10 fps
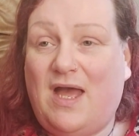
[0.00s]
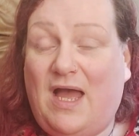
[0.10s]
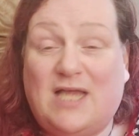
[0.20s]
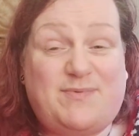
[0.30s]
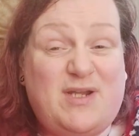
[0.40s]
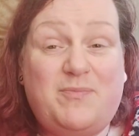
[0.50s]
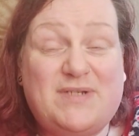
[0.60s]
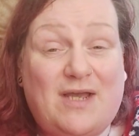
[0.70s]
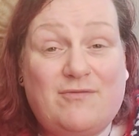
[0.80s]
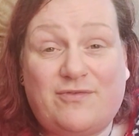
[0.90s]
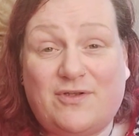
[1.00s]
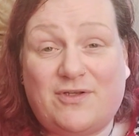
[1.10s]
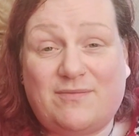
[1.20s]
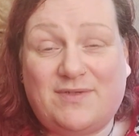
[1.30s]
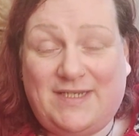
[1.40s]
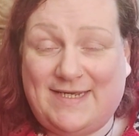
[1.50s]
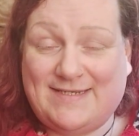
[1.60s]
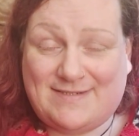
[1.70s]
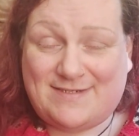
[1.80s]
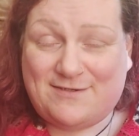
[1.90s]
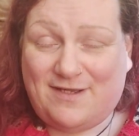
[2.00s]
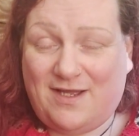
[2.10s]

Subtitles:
has been up and down for years.